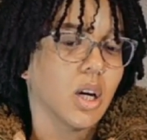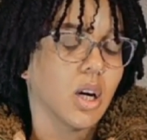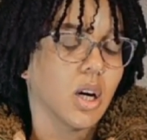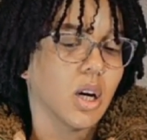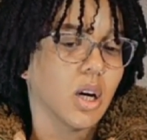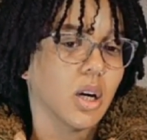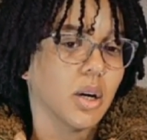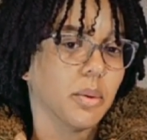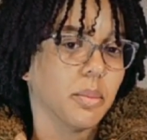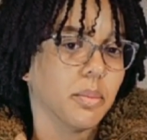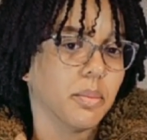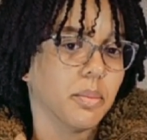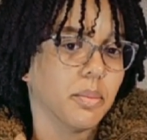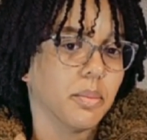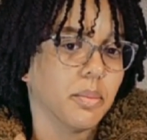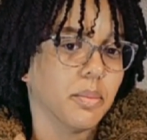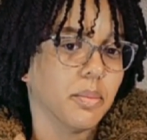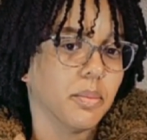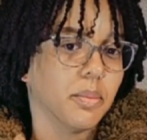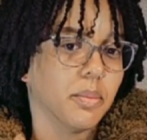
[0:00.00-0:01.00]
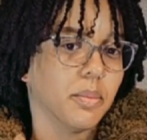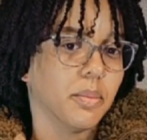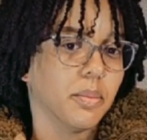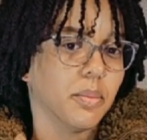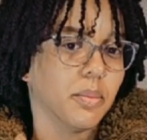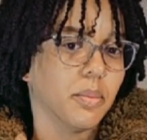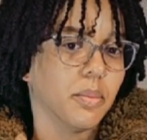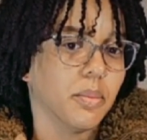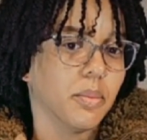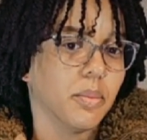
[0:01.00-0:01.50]

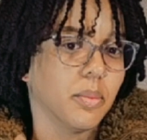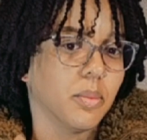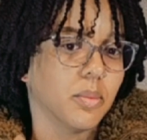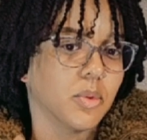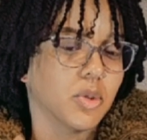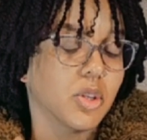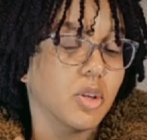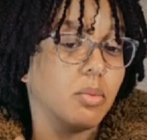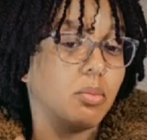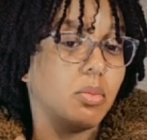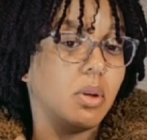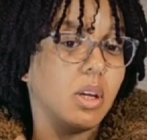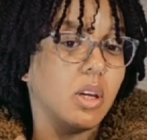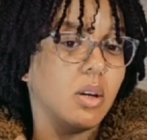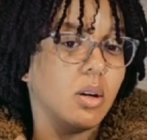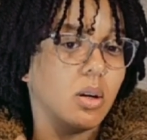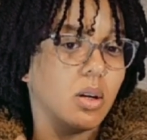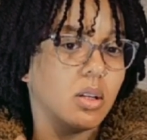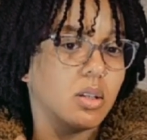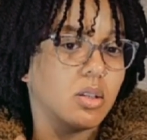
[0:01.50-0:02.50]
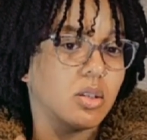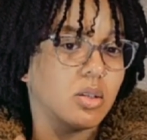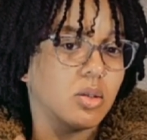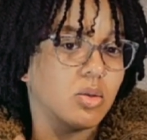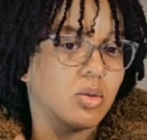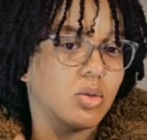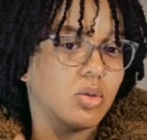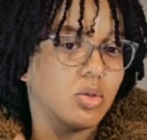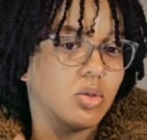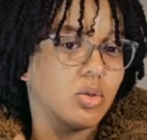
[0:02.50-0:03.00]
To me,
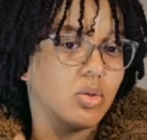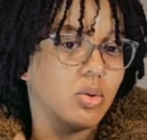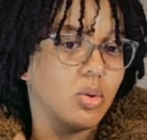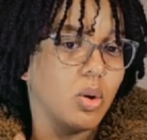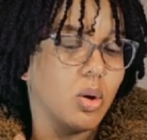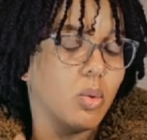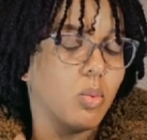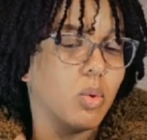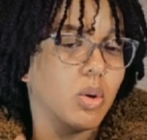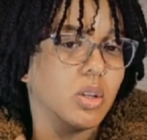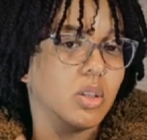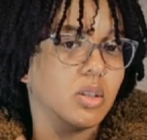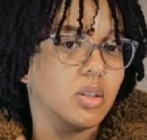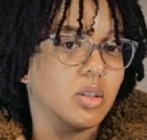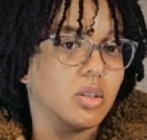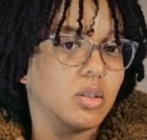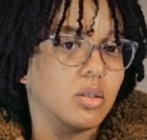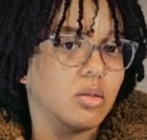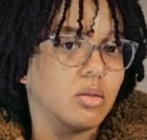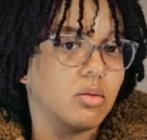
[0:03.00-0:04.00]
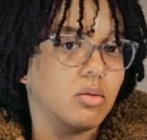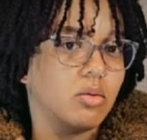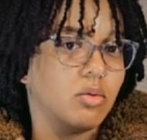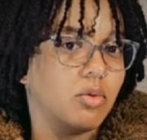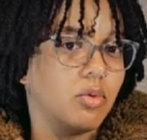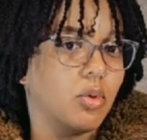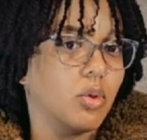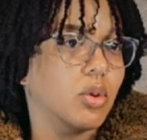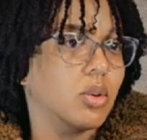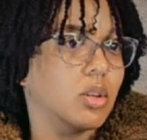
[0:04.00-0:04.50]
it was
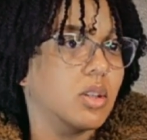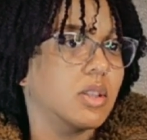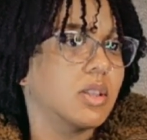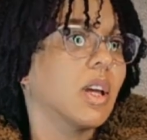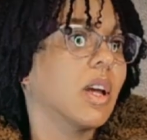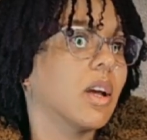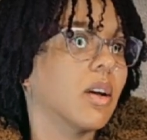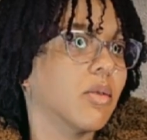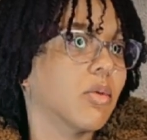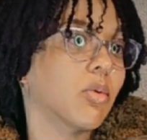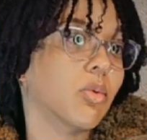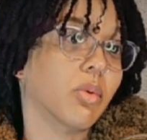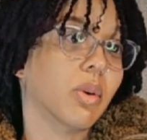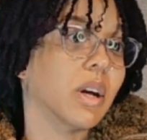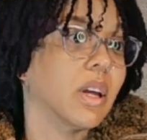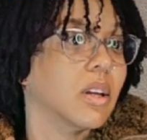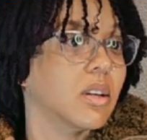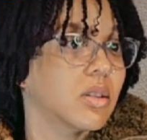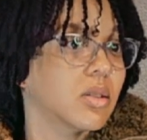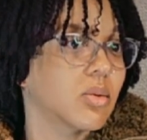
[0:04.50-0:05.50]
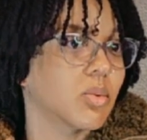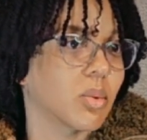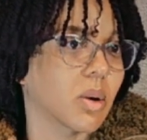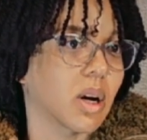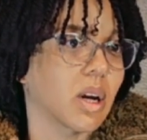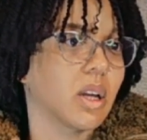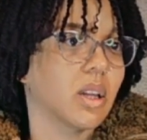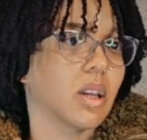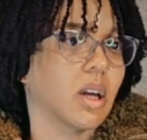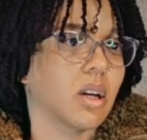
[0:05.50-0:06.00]
for the sake of rent,
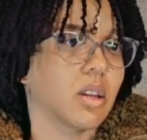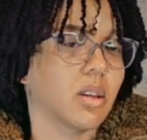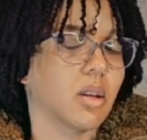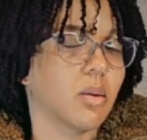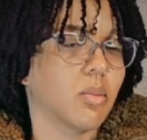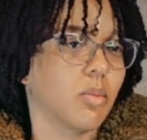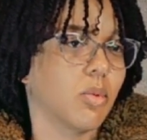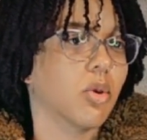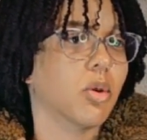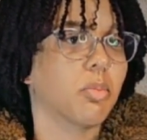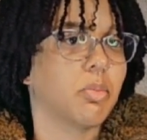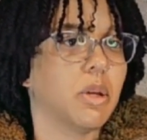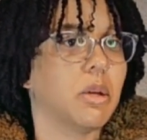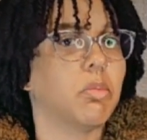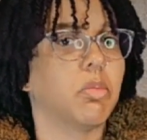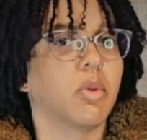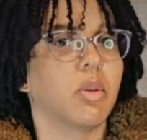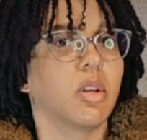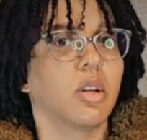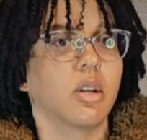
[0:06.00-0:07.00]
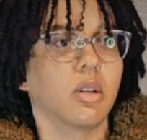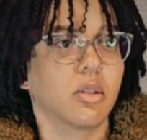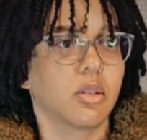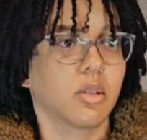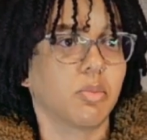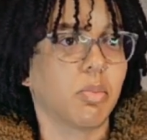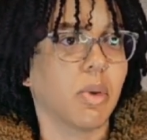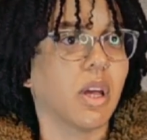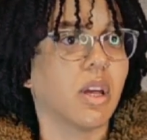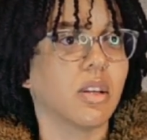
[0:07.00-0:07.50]
right? Like, the more people in a
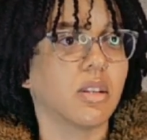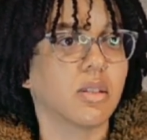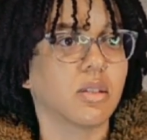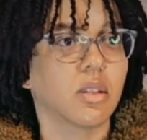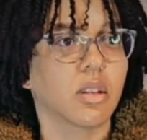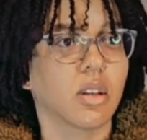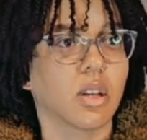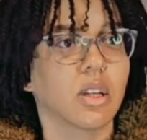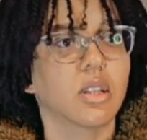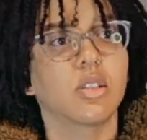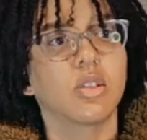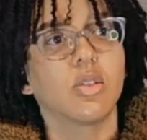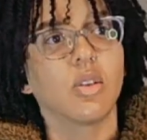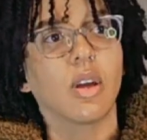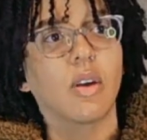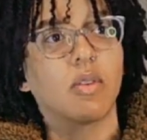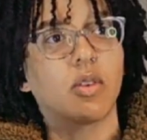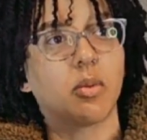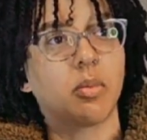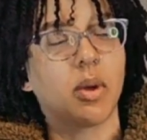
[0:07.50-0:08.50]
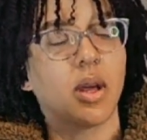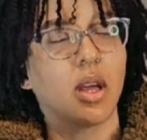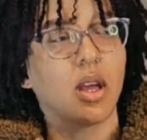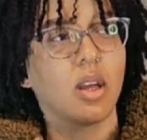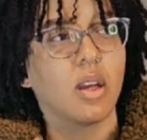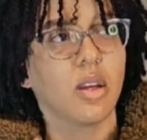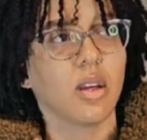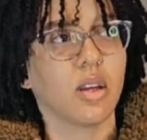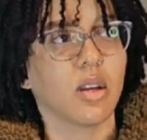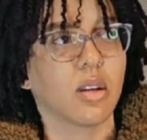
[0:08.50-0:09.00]
space, the less you have to
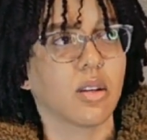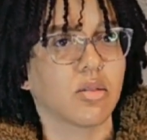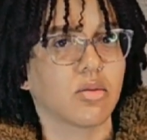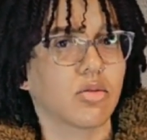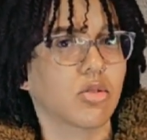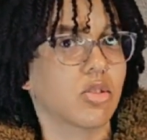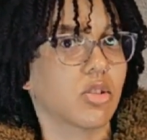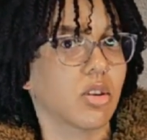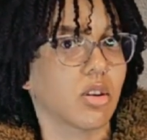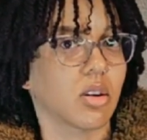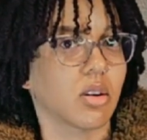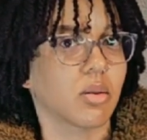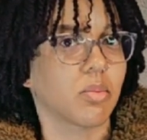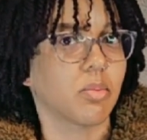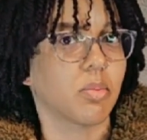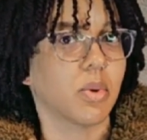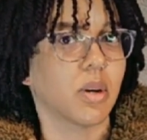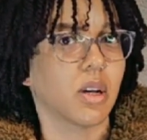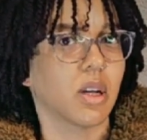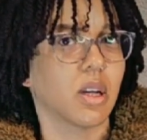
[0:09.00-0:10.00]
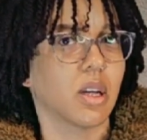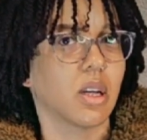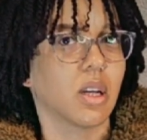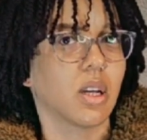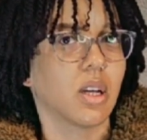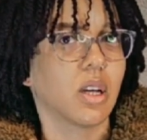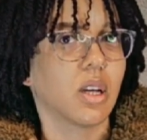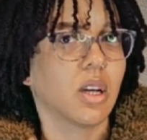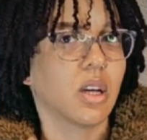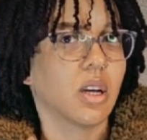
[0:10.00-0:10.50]
pay. Sure. But
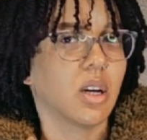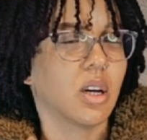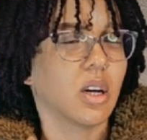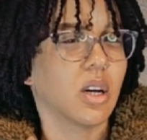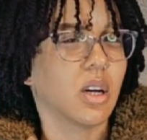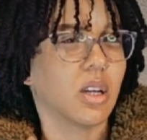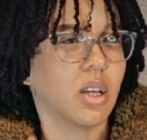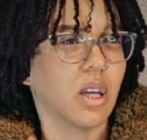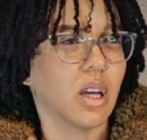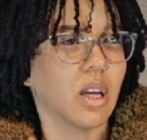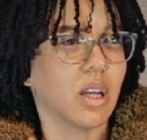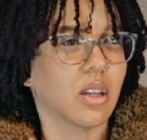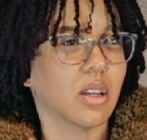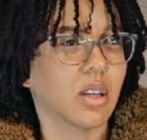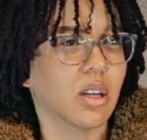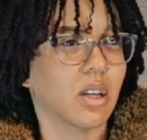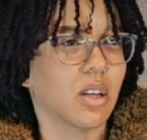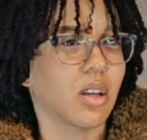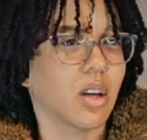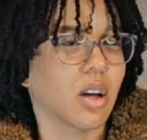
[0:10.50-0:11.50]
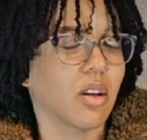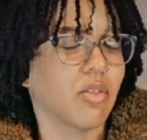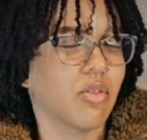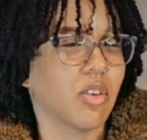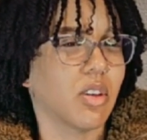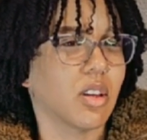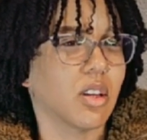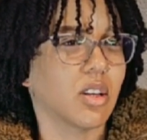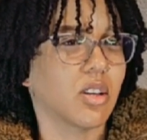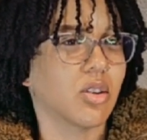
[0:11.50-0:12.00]
again, like, I
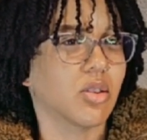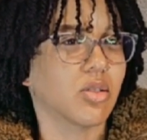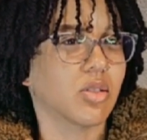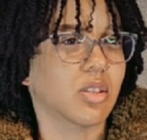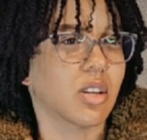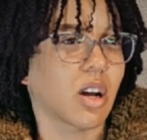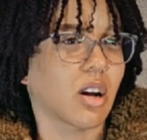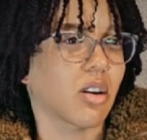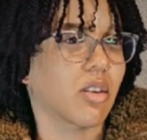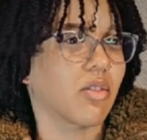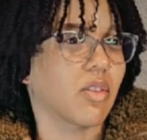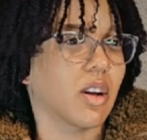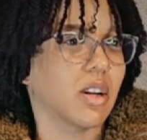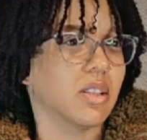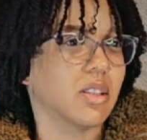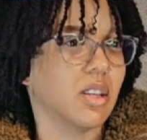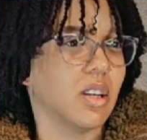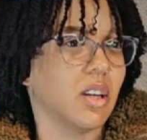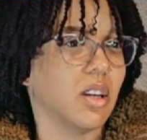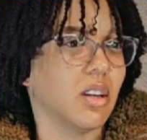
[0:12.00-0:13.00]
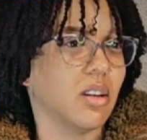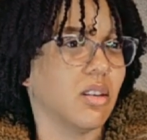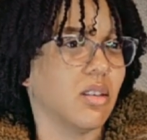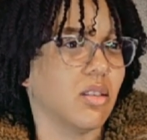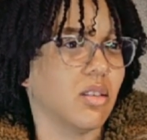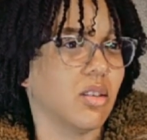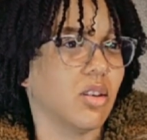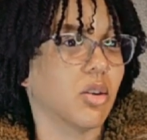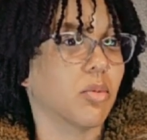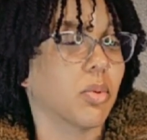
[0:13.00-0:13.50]
feel like you're sacrificing
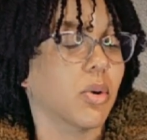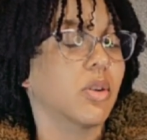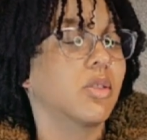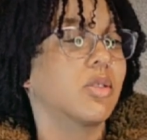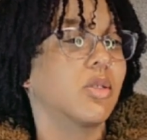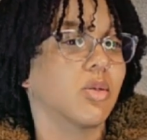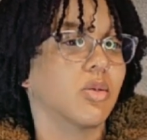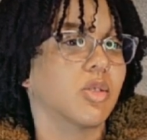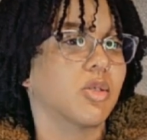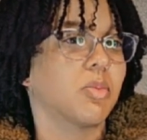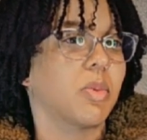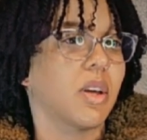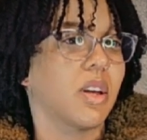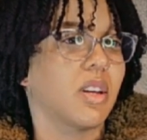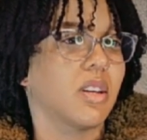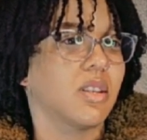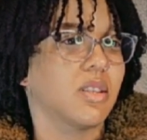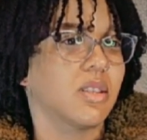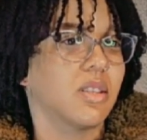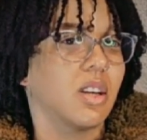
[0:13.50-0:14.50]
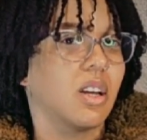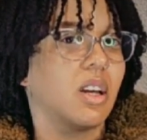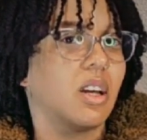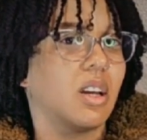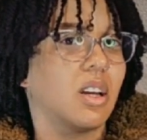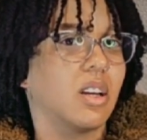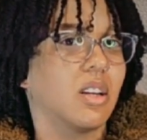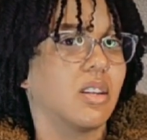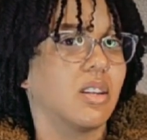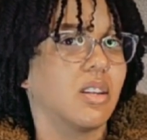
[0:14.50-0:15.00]
your personal space.
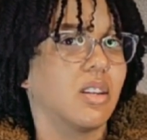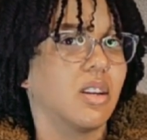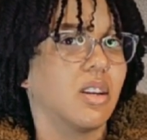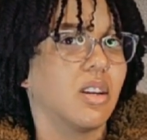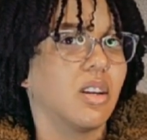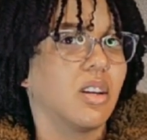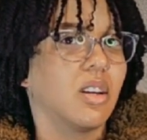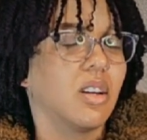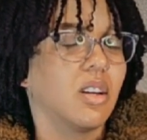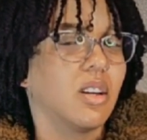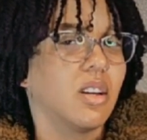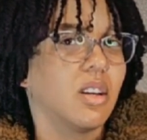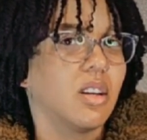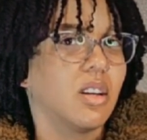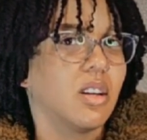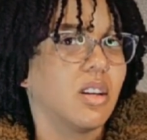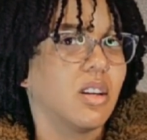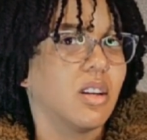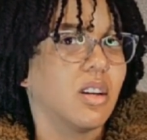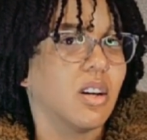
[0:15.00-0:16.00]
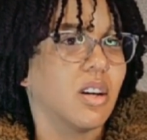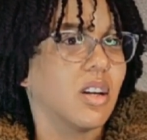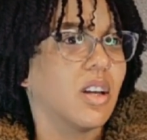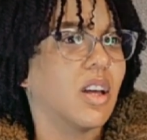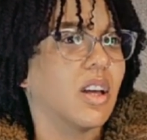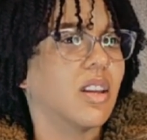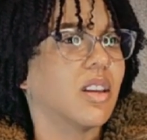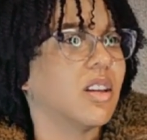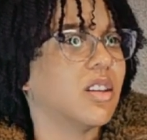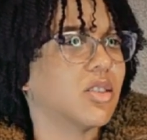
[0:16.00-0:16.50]
And
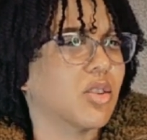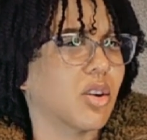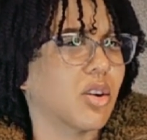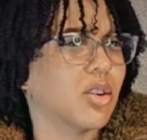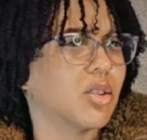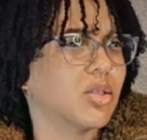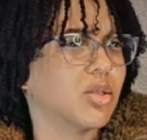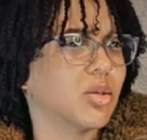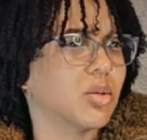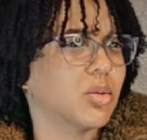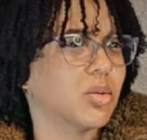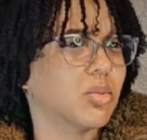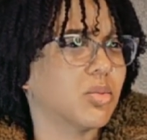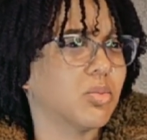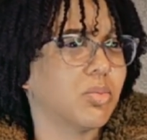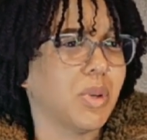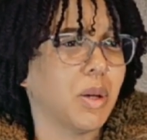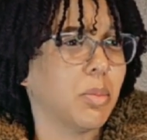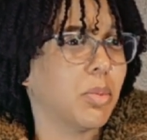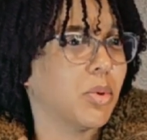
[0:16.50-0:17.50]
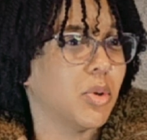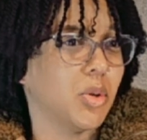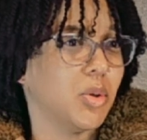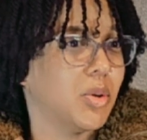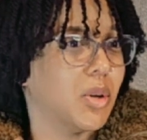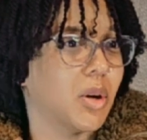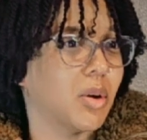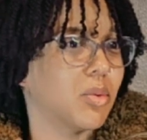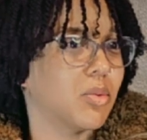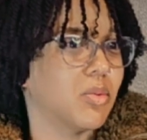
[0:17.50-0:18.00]
again, these are also people you
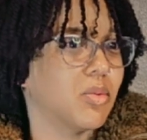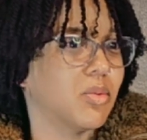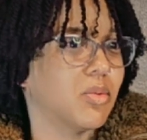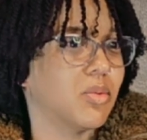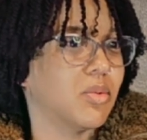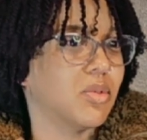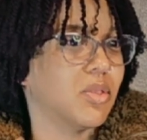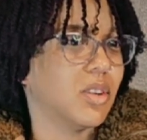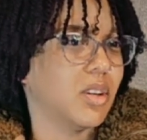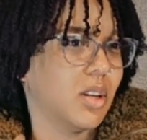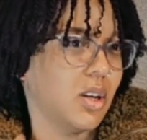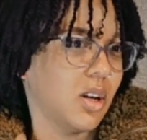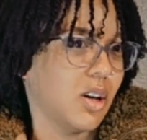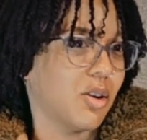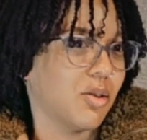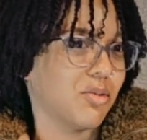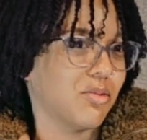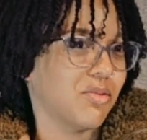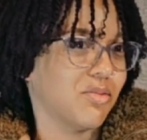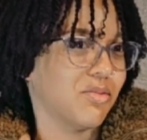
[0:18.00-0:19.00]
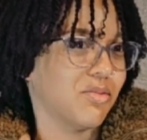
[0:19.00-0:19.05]
don't know.